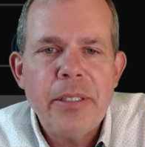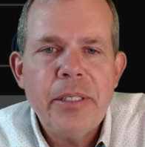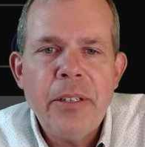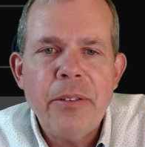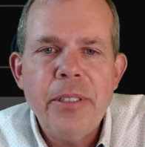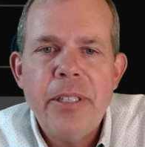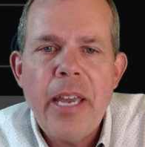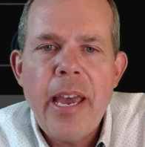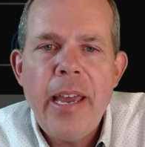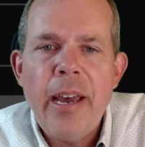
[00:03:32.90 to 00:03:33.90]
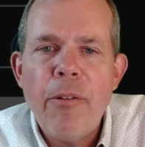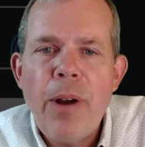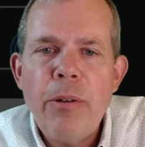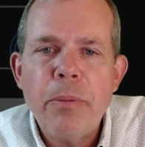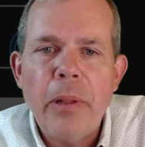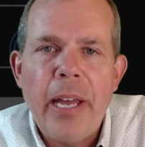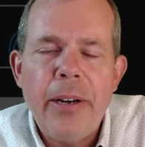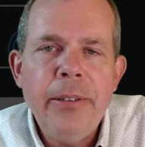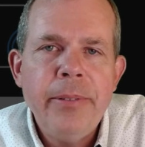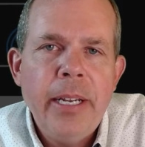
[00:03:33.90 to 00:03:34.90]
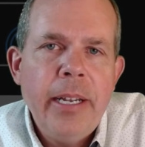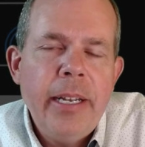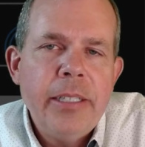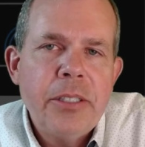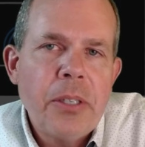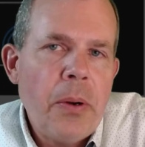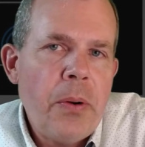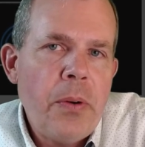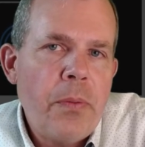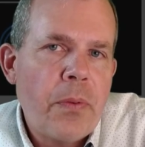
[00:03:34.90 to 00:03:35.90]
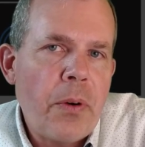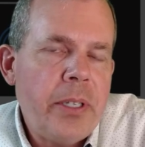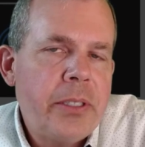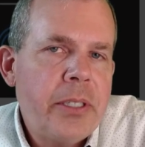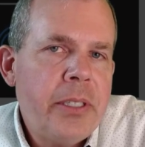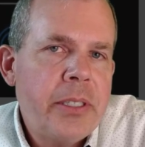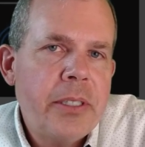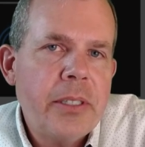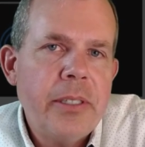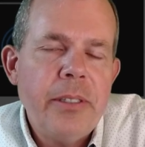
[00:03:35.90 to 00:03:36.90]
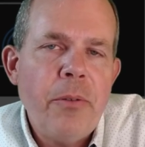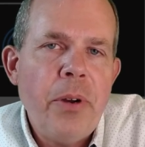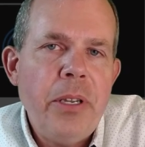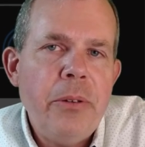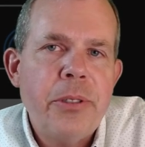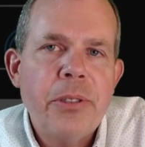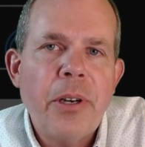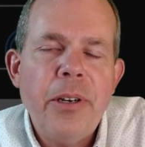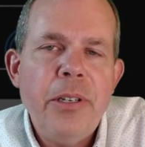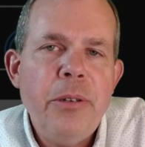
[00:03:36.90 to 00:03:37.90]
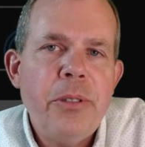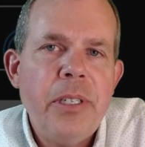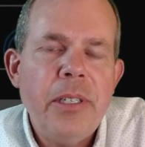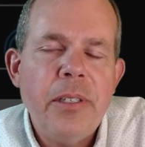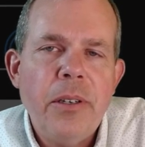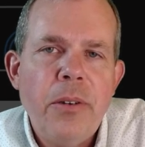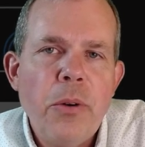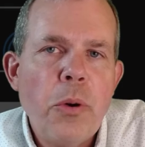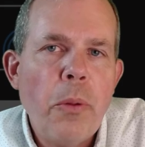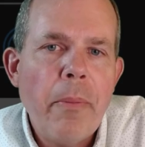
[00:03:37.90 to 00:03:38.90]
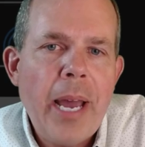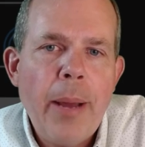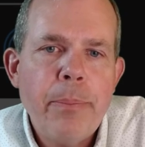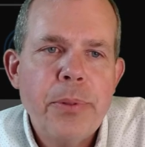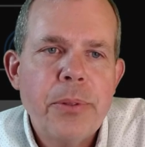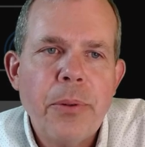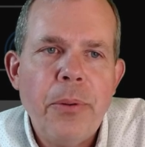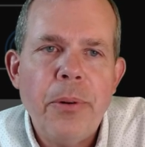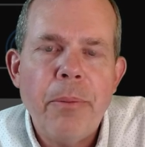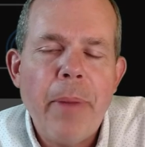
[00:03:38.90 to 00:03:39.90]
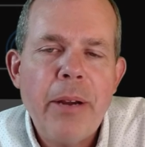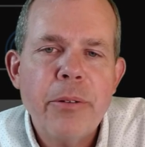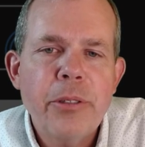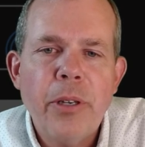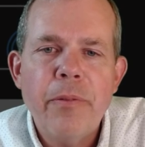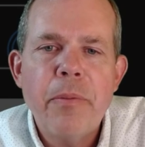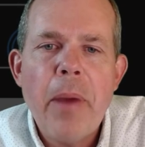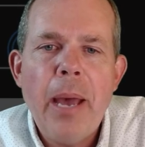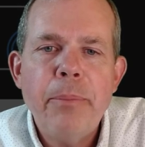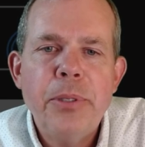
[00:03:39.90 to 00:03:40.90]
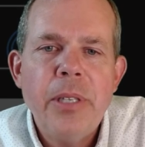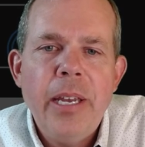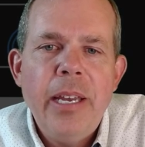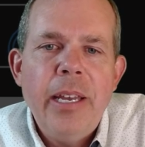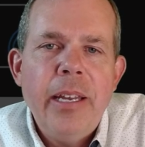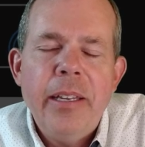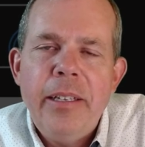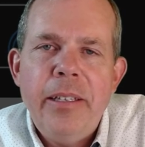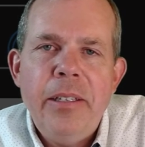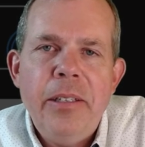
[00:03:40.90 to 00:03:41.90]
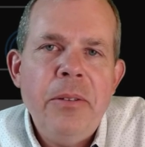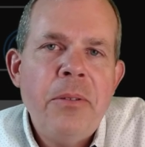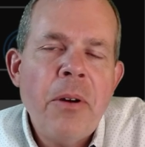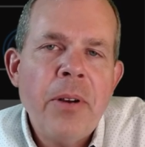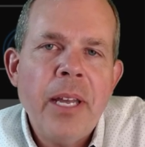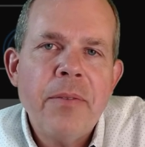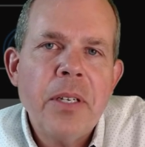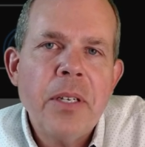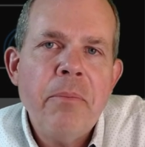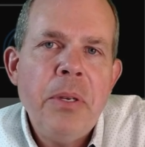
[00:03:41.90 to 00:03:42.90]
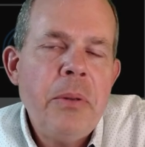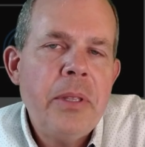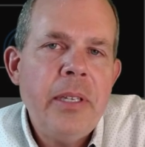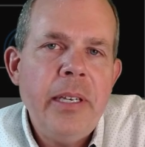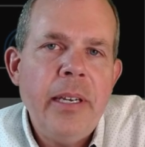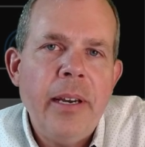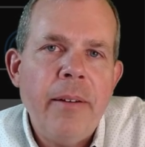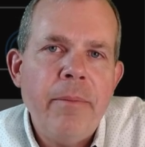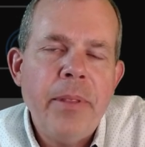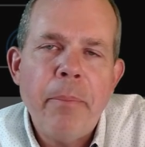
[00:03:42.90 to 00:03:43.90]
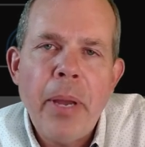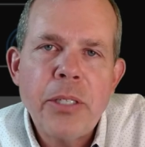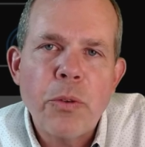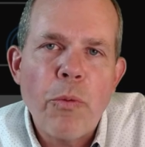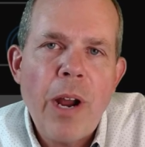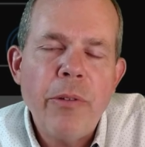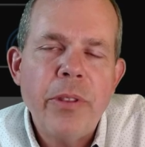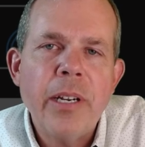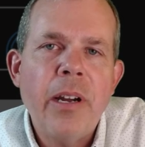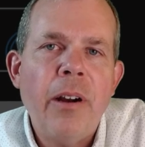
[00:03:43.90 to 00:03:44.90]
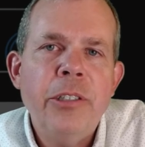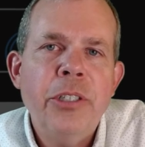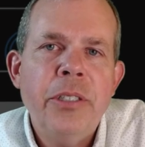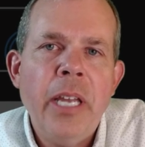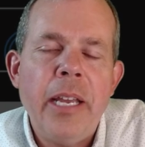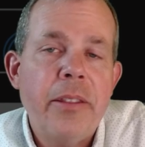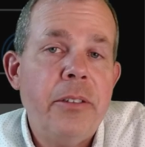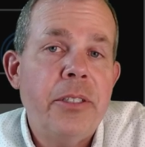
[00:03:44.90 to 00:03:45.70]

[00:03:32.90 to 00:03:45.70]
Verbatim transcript: center is the AI route planner. So for instance, when you start using Google Maps or Microsoft Maps, you don't have to compute the, uh, the best route that a car should take. There's